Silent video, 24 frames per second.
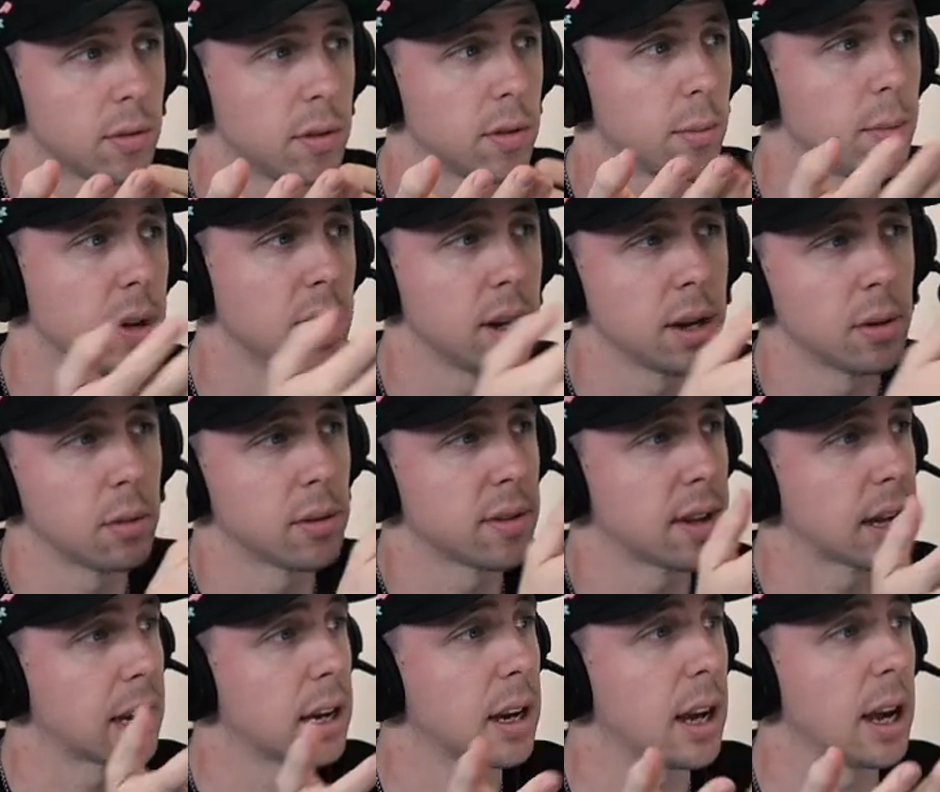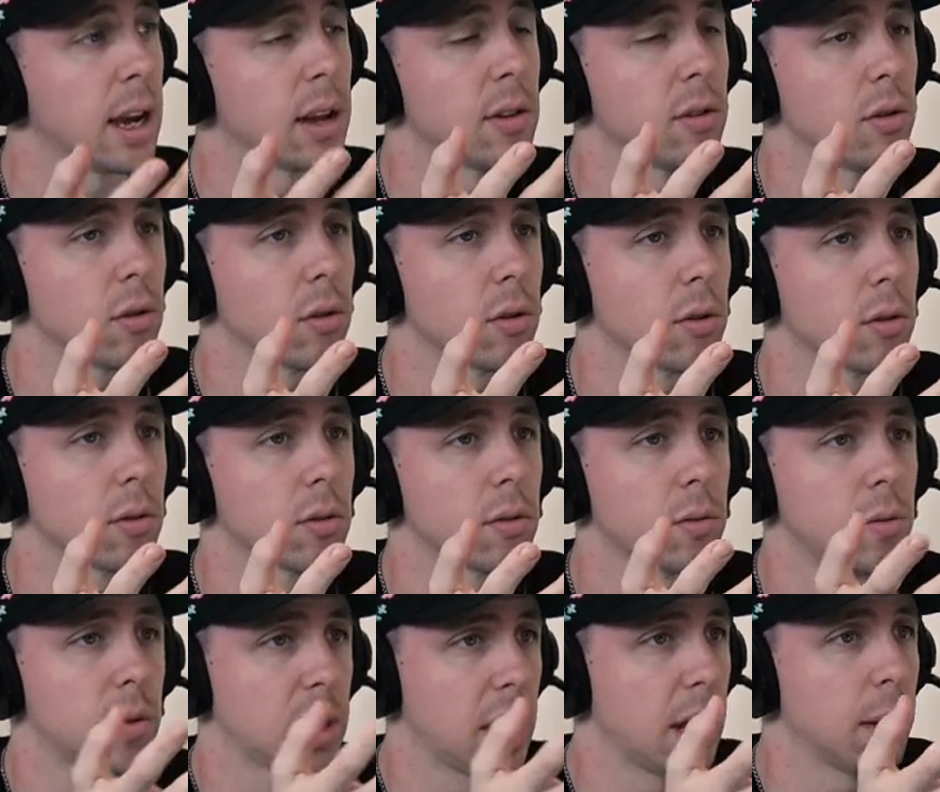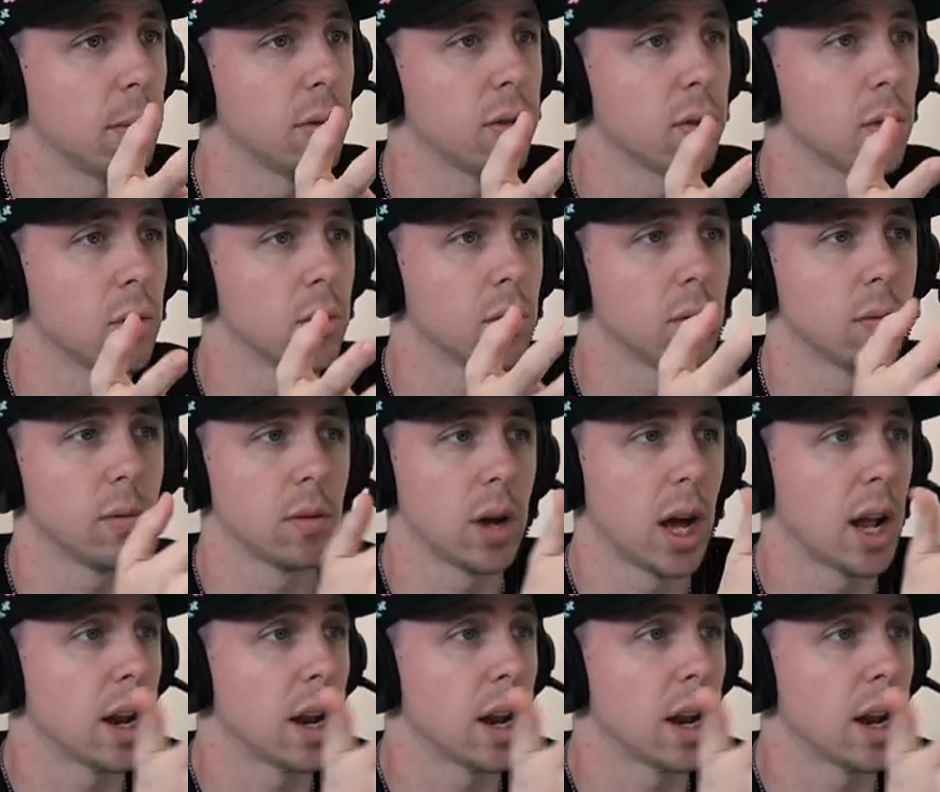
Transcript: to me it was like andrew came through